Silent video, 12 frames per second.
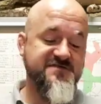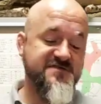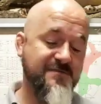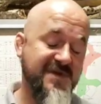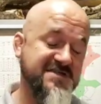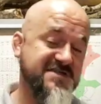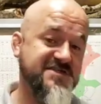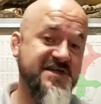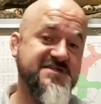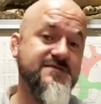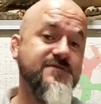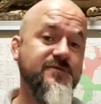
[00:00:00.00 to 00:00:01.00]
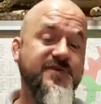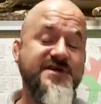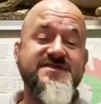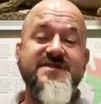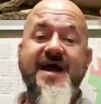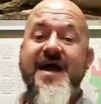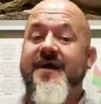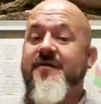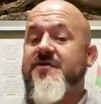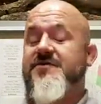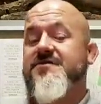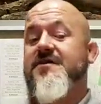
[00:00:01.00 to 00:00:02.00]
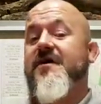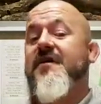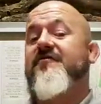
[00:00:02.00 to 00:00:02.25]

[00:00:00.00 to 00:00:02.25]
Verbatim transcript: So my suggestion would be to get animals